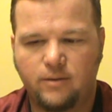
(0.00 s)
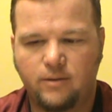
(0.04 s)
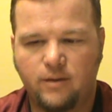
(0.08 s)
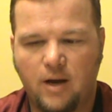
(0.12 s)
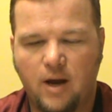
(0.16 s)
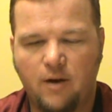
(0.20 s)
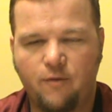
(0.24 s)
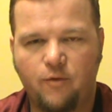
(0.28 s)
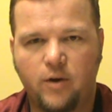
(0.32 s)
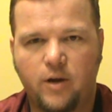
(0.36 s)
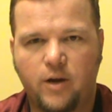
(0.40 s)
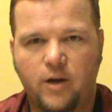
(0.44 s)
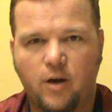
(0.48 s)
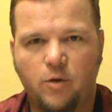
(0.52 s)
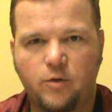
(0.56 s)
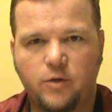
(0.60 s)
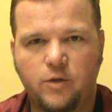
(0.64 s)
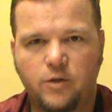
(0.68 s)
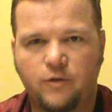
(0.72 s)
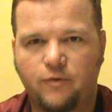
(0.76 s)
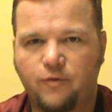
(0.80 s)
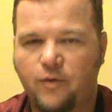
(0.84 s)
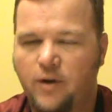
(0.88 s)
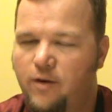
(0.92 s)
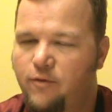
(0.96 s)
every
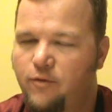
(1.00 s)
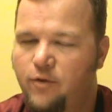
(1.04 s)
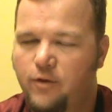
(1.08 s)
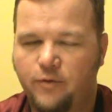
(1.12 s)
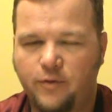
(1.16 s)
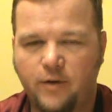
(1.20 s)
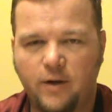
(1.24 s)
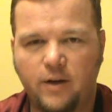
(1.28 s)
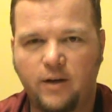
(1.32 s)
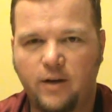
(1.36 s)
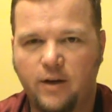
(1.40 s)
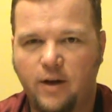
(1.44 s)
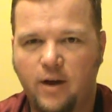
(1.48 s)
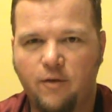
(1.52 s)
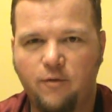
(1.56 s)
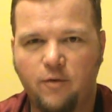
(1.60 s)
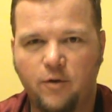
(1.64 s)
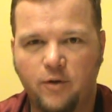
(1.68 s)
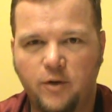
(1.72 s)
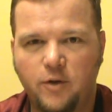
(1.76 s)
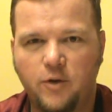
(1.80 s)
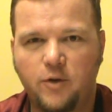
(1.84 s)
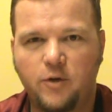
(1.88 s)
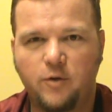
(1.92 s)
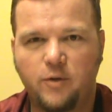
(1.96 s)
coach's favorite thing to
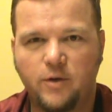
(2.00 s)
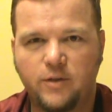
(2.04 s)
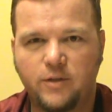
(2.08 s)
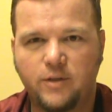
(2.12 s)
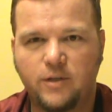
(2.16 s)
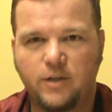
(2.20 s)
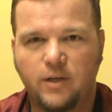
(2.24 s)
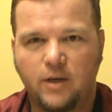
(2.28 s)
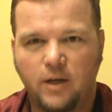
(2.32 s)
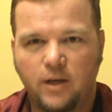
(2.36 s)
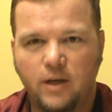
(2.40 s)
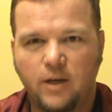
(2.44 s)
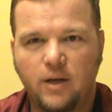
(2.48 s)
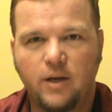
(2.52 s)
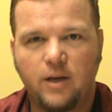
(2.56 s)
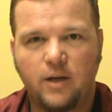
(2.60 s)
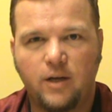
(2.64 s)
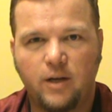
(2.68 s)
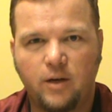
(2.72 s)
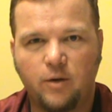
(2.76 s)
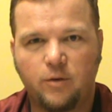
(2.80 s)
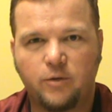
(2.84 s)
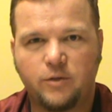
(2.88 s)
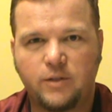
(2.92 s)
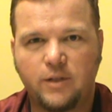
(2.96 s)
ever do is,
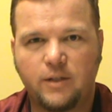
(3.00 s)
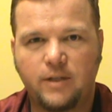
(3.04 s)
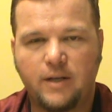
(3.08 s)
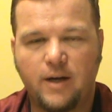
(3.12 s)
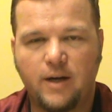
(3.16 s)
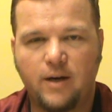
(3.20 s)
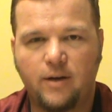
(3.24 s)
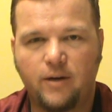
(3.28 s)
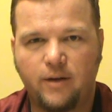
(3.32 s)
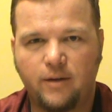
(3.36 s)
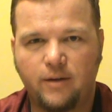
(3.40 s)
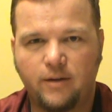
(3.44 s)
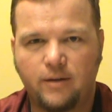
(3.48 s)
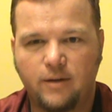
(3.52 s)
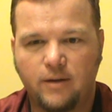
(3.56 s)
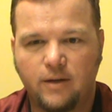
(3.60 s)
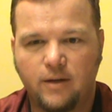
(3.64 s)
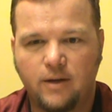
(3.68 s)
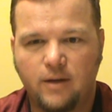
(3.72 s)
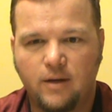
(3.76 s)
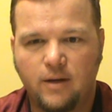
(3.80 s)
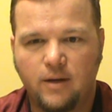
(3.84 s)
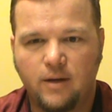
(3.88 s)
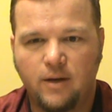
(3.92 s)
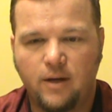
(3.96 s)
you know, sit down
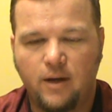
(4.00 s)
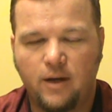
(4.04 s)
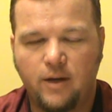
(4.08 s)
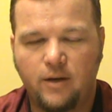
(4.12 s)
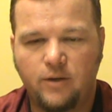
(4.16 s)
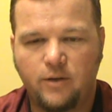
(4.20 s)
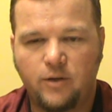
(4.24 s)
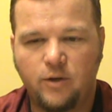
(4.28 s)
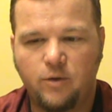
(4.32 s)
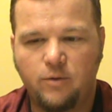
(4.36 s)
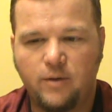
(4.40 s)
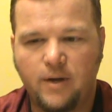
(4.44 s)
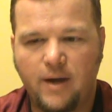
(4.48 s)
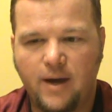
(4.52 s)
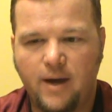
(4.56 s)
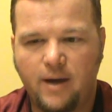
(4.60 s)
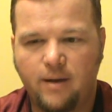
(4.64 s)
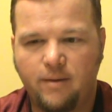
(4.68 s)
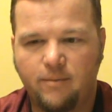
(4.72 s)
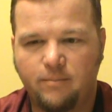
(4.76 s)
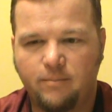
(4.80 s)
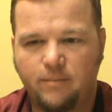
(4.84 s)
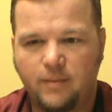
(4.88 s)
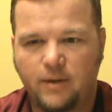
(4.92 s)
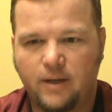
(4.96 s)
and do
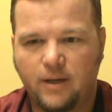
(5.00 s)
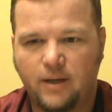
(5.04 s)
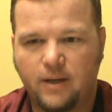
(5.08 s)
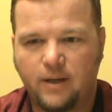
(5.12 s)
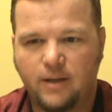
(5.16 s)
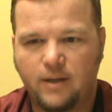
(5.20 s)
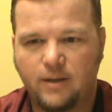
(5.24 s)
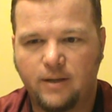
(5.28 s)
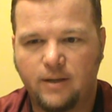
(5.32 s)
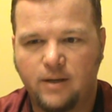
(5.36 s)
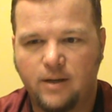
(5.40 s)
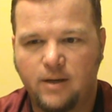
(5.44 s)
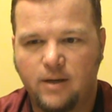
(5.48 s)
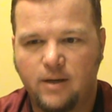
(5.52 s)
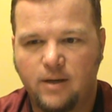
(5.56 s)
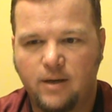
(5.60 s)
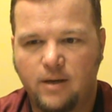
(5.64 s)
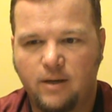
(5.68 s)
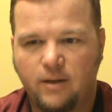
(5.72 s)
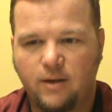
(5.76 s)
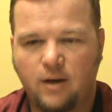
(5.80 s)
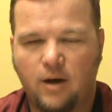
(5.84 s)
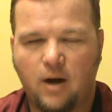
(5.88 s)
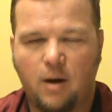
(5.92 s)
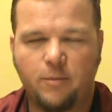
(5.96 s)
that. But
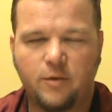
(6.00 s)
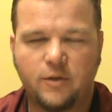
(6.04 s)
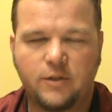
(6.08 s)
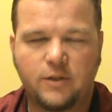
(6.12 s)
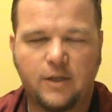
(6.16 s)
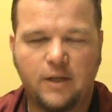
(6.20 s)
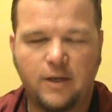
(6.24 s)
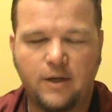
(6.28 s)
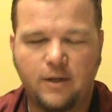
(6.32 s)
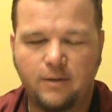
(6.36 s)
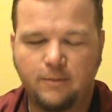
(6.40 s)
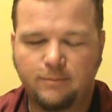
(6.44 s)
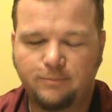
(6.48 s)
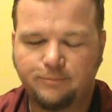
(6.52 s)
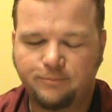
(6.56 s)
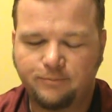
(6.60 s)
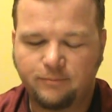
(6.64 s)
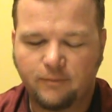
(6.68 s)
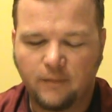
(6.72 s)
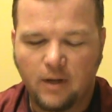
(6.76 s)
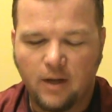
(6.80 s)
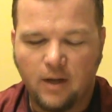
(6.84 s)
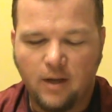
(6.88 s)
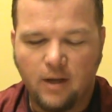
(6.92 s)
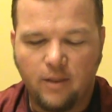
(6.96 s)
no, I'm just kidding.
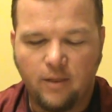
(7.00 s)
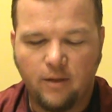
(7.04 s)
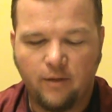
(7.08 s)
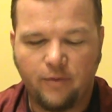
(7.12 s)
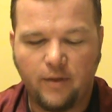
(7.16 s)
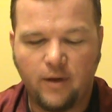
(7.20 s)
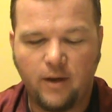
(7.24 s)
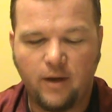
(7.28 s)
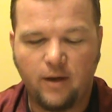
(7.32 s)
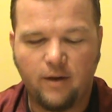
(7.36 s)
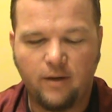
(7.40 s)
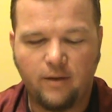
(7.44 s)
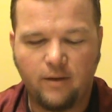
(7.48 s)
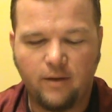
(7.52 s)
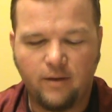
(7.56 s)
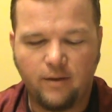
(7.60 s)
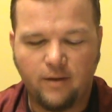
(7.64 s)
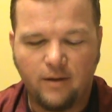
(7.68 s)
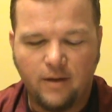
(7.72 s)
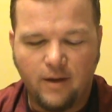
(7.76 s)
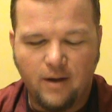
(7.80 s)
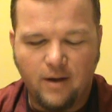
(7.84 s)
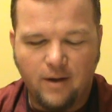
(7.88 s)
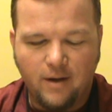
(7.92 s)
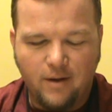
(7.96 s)
The
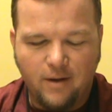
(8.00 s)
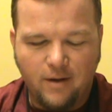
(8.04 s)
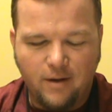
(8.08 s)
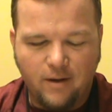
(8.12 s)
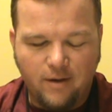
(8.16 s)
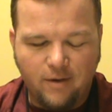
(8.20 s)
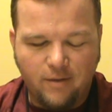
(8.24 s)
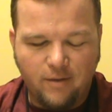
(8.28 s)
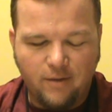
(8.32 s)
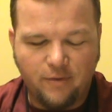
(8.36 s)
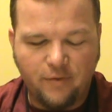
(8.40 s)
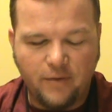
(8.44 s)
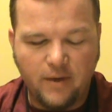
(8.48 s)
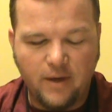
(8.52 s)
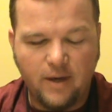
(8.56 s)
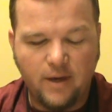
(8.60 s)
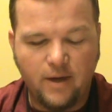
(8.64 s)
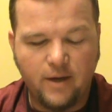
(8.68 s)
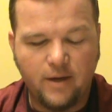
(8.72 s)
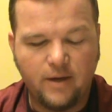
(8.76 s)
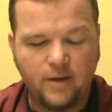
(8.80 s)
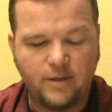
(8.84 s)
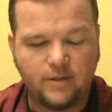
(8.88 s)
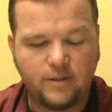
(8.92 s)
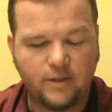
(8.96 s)
thing
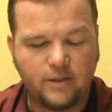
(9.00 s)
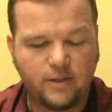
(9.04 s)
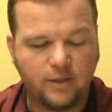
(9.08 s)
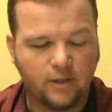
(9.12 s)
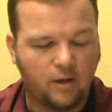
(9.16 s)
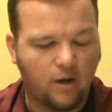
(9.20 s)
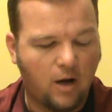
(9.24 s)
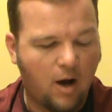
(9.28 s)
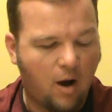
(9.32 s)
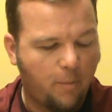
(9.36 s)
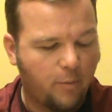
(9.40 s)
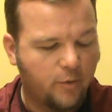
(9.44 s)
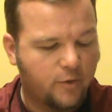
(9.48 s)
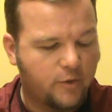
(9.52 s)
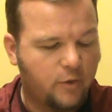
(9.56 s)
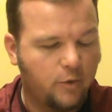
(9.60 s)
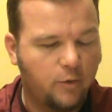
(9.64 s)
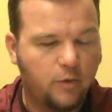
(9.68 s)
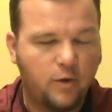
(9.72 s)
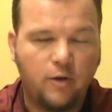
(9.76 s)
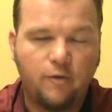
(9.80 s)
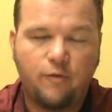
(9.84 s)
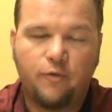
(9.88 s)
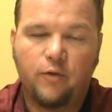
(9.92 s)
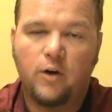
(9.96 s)
is, it's an
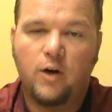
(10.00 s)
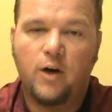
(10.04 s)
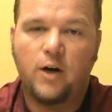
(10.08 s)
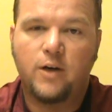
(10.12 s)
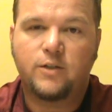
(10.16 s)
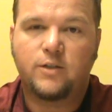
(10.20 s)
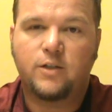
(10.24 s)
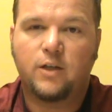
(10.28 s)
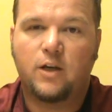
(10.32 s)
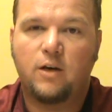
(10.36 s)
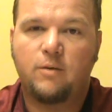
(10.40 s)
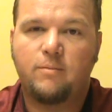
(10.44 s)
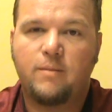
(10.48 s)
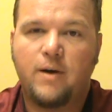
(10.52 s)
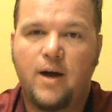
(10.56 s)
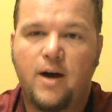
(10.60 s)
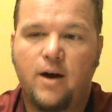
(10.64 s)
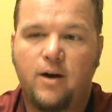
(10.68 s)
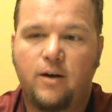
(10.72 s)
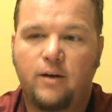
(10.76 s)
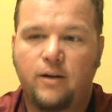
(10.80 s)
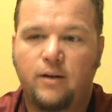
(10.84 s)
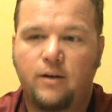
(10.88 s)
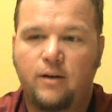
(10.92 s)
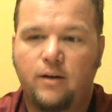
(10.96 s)
opportunity for us to come
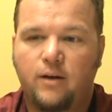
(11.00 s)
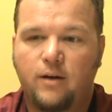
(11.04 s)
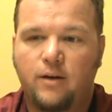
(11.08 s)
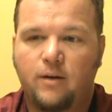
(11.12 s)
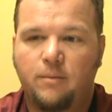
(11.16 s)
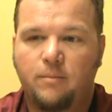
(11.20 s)
out and